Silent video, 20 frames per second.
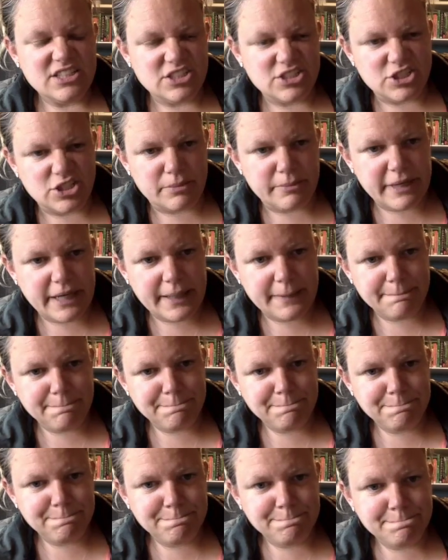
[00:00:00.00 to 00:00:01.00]
germinate.
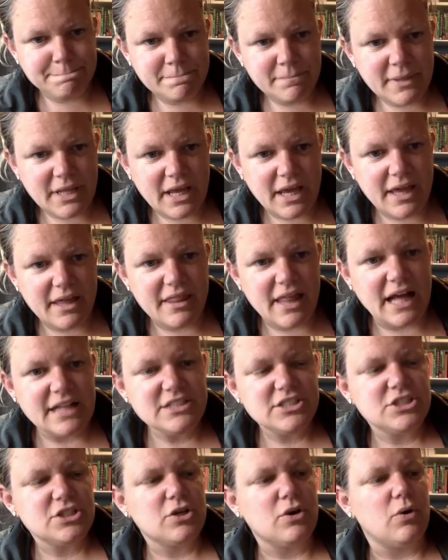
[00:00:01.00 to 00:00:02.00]
Okay, that's
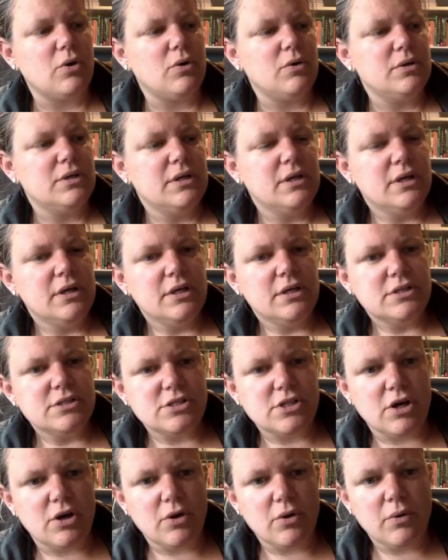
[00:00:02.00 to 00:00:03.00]
your goal.
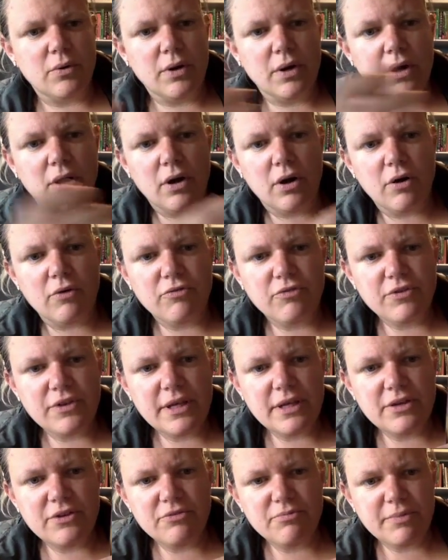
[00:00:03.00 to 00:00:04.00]
So hopefully
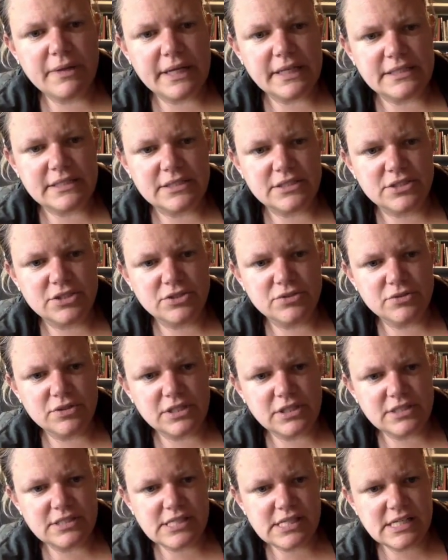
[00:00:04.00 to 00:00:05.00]
you've planted 2
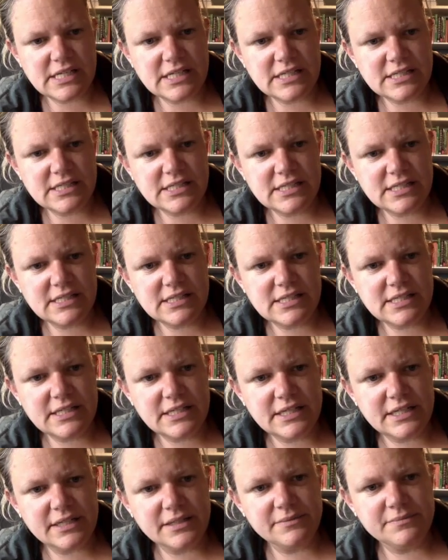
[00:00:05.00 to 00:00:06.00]
little zinnia seeds in
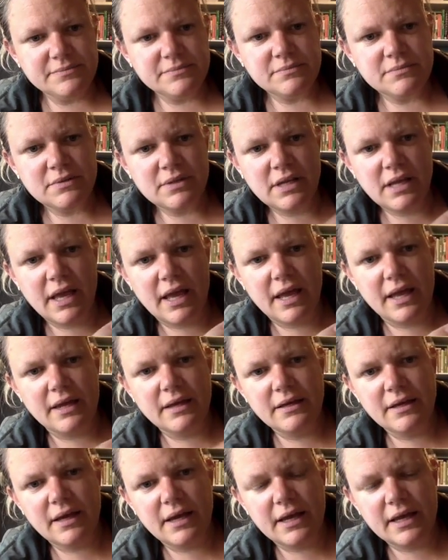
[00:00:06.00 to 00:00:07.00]
here. Okay,
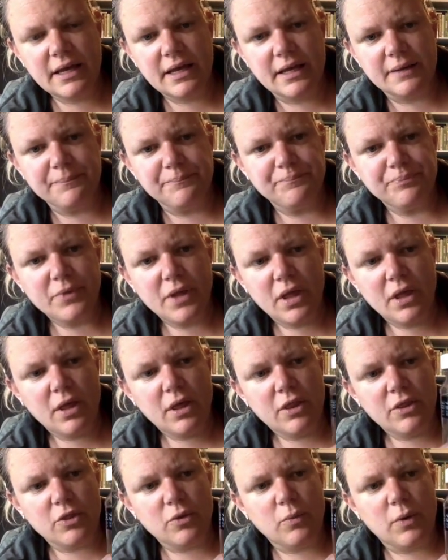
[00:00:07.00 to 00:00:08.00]
again,
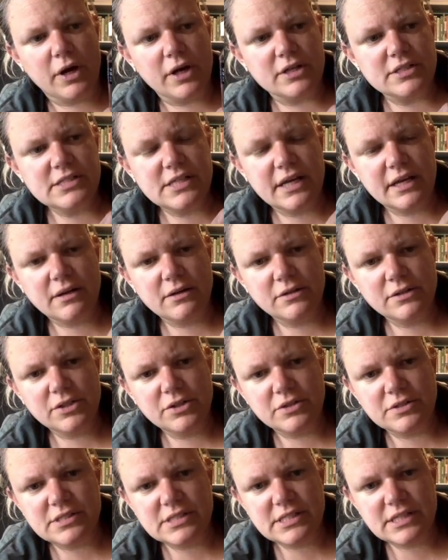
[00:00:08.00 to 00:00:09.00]
the water cycle, you
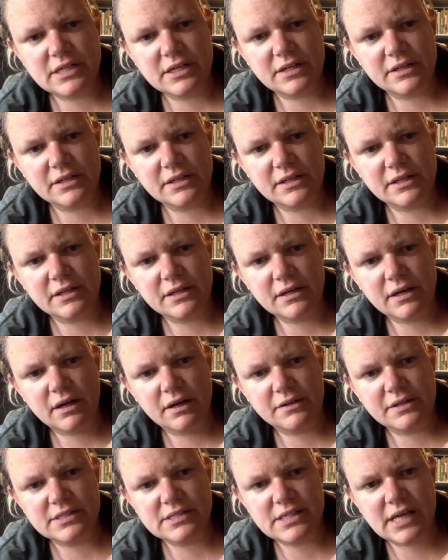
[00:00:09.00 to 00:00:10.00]
can see it on
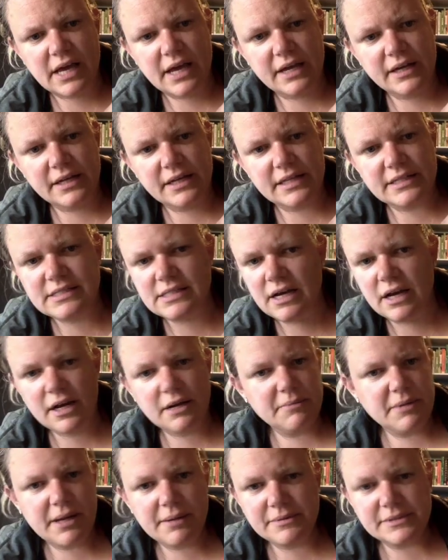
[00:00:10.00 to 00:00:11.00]
the side. It's not going to
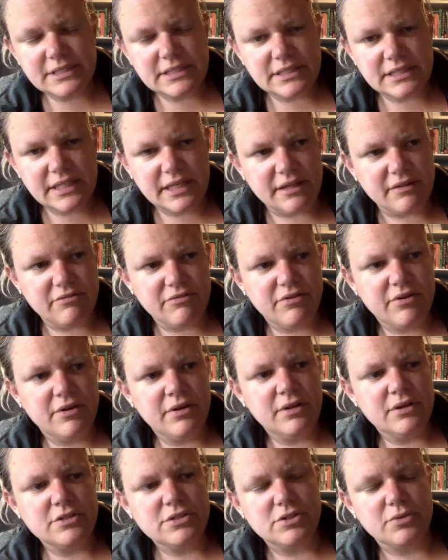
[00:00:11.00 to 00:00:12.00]
be able to leave.
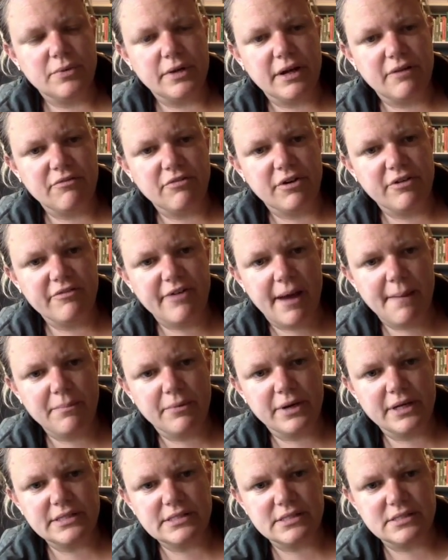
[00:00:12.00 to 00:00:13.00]
So whatever
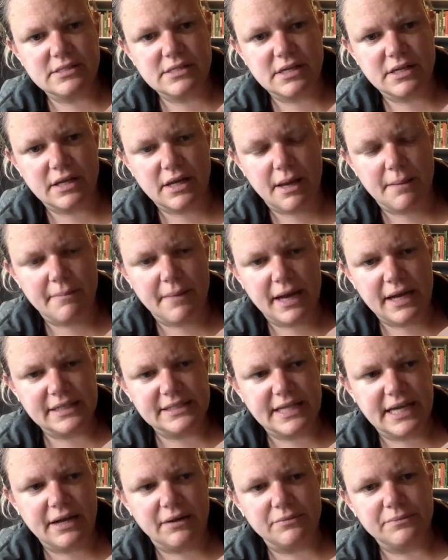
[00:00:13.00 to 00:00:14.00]
evaporates is going to come back
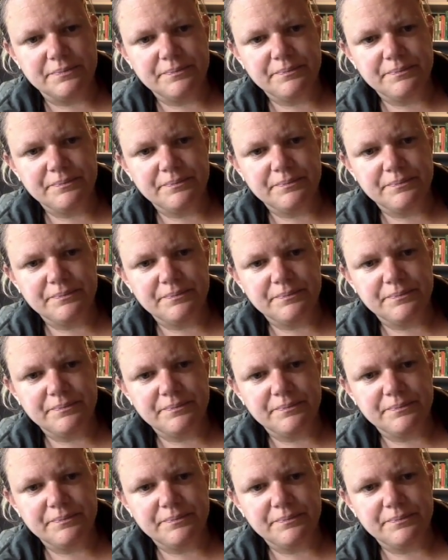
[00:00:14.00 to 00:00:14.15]
down.